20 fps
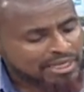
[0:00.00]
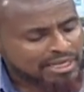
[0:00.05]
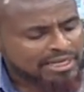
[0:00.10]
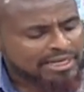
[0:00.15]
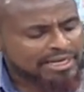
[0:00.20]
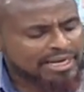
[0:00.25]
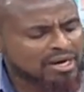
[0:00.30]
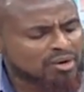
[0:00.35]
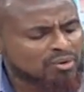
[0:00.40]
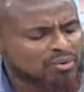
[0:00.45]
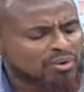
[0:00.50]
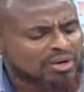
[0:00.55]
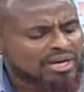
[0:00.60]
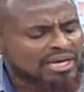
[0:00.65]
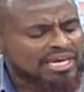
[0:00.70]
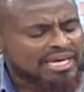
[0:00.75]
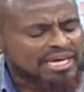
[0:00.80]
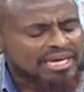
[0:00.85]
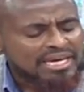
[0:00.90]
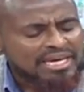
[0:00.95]
Now,
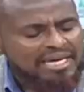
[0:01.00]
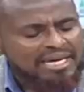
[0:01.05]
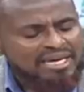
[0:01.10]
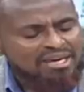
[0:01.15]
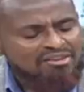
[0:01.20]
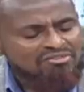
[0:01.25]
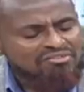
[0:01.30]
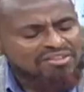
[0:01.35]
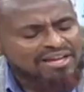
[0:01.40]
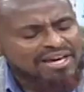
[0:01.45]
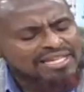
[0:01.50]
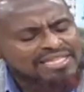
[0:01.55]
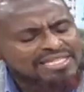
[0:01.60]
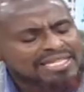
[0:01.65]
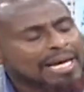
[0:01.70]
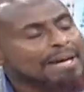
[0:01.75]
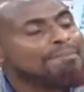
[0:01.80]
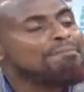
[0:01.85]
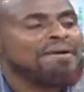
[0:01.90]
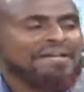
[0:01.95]
if that
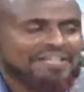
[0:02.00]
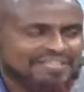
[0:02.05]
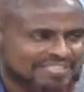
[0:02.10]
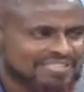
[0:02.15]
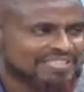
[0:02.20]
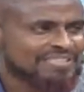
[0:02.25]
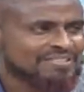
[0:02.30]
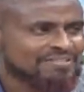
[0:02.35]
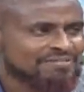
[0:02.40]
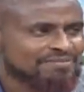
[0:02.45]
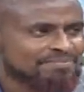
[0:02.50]
happens,